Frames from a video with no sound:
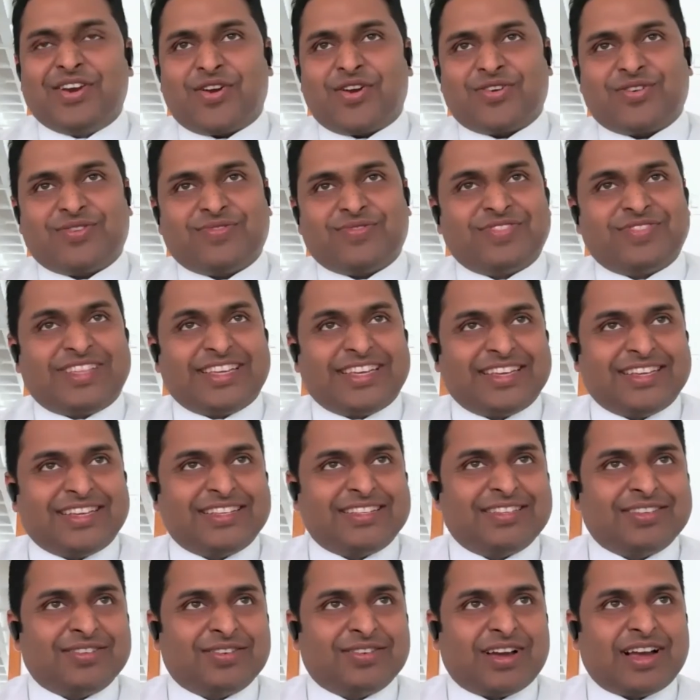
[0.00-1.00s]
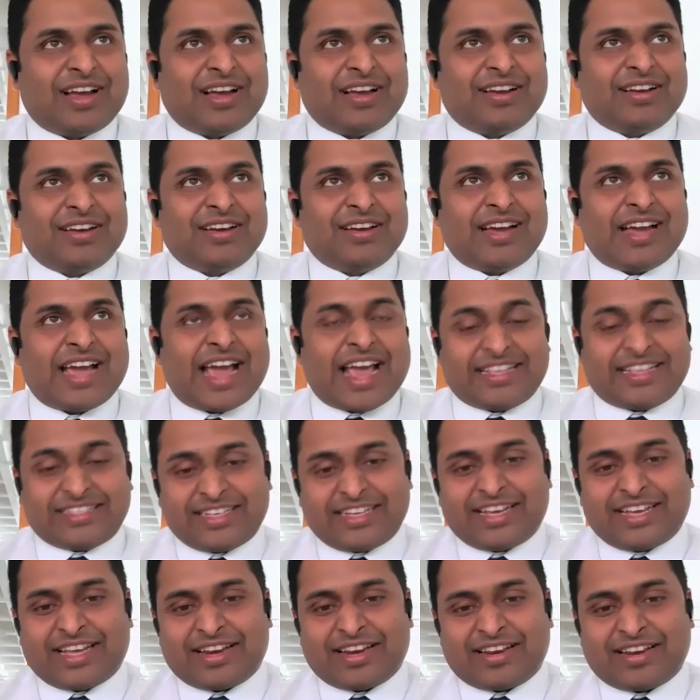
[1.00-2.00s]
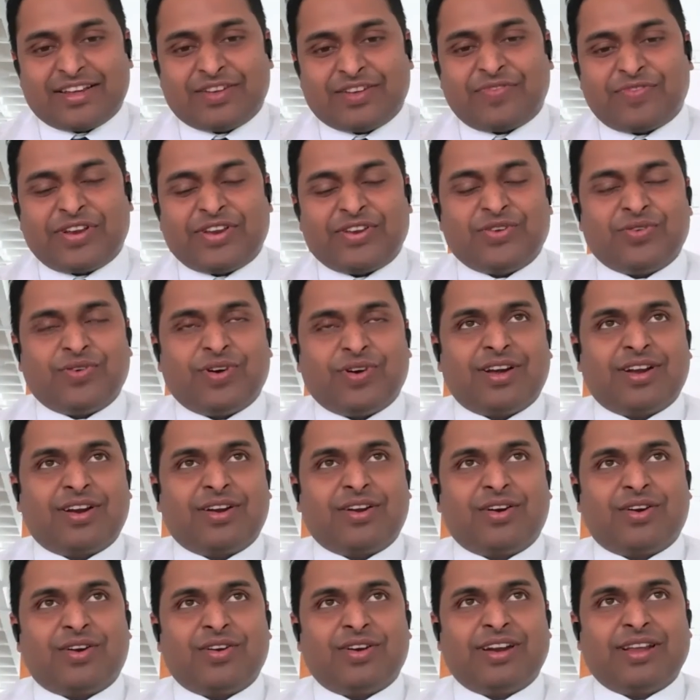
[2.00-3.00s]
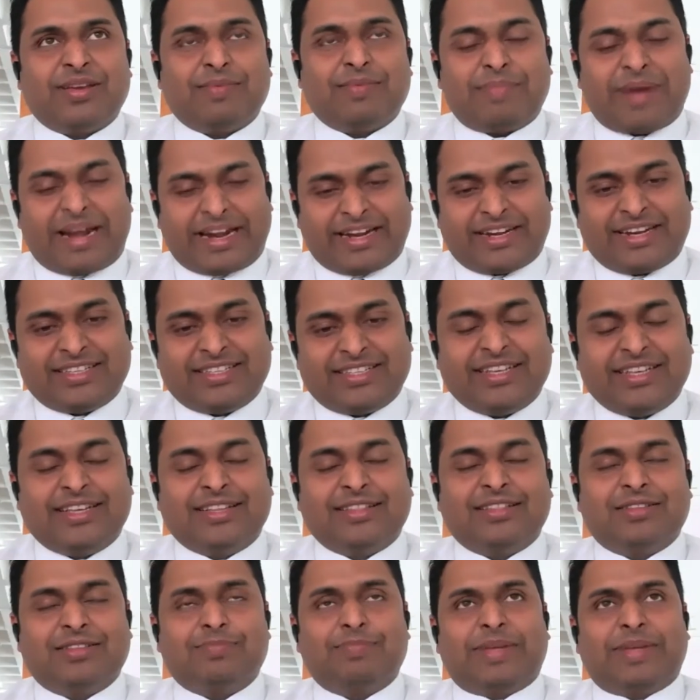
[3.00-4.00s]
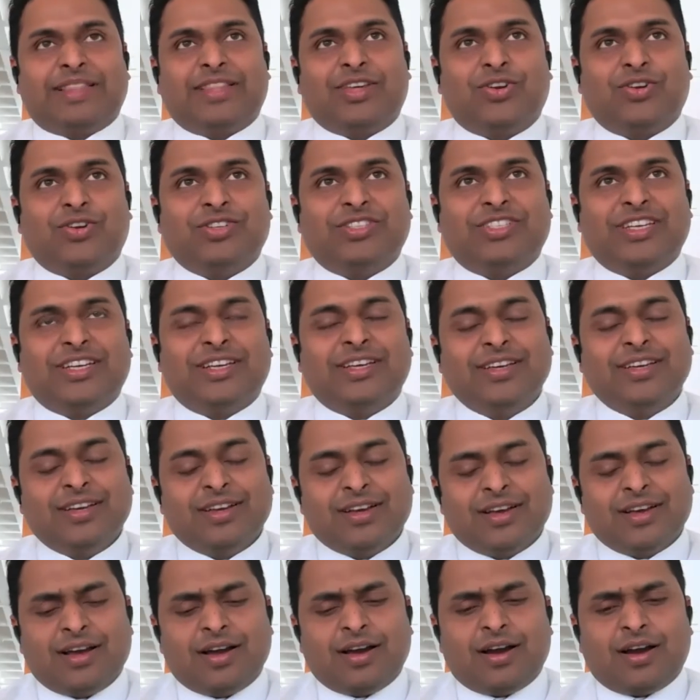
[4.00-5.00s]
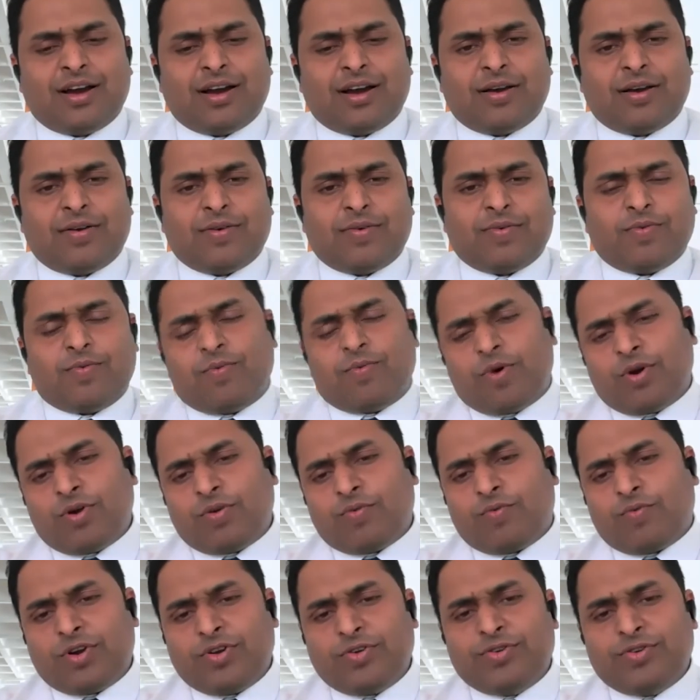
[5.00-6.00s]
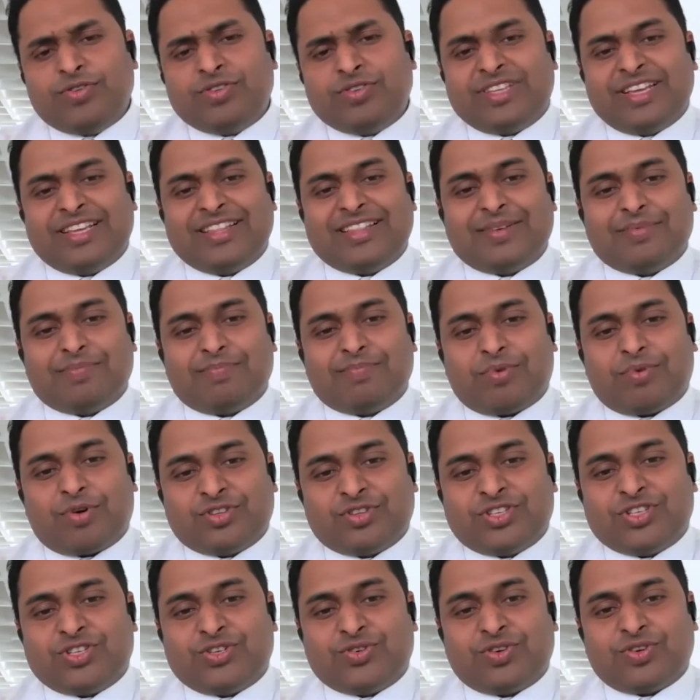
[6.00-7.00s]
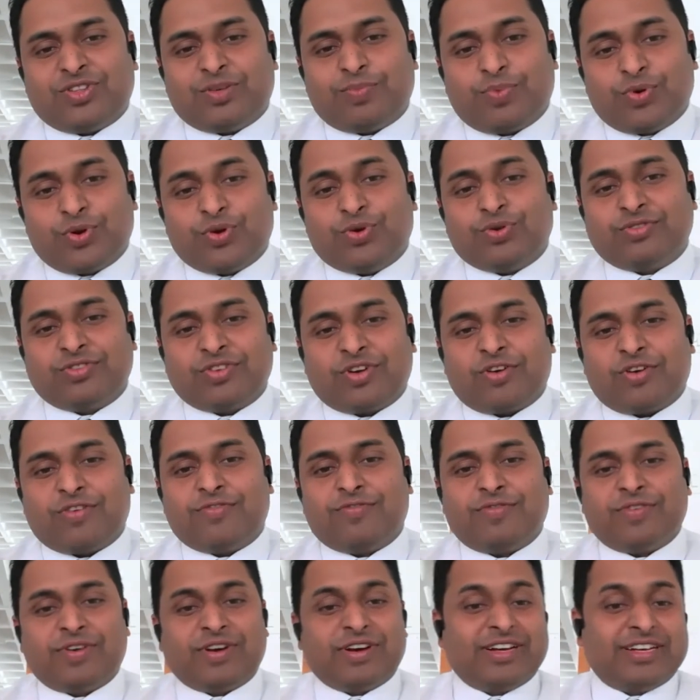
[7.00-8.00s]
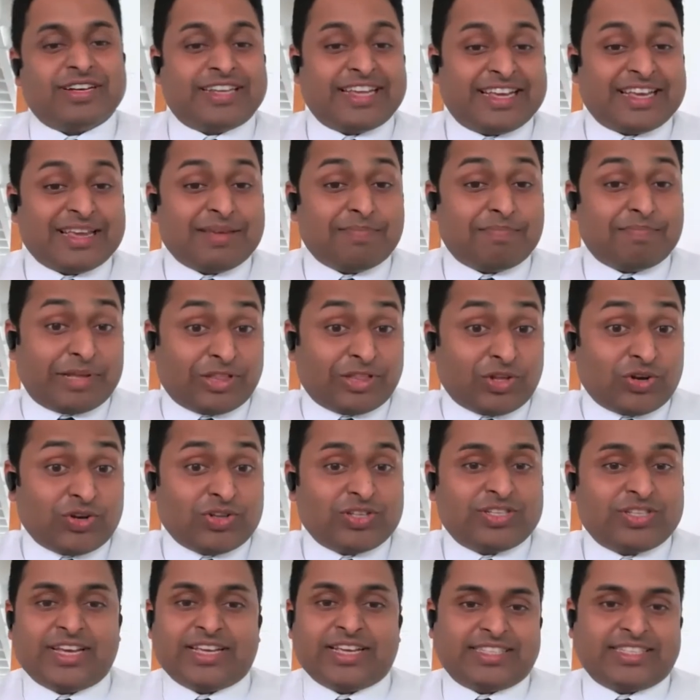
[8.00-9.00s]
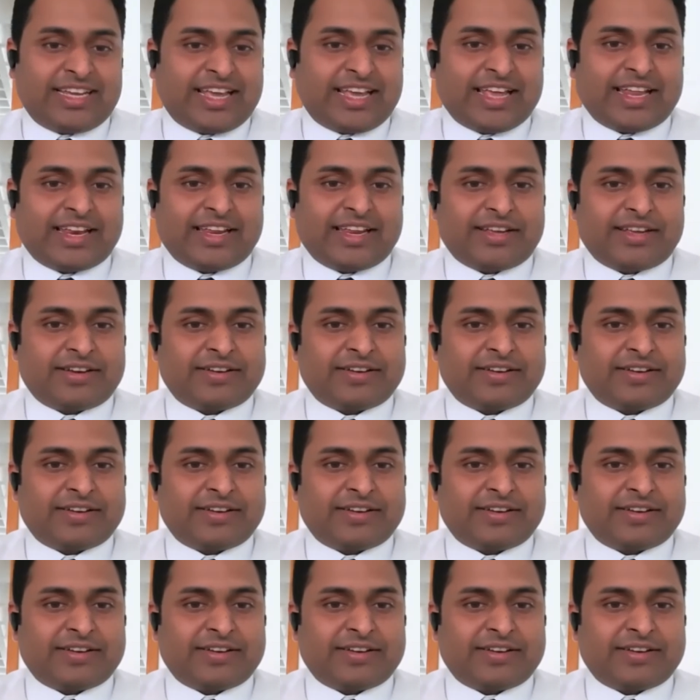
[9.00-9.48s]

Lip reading: a lot of things as a career when you are already practicing in pathology. What would you say the positive or the pros of taking pathology as a career?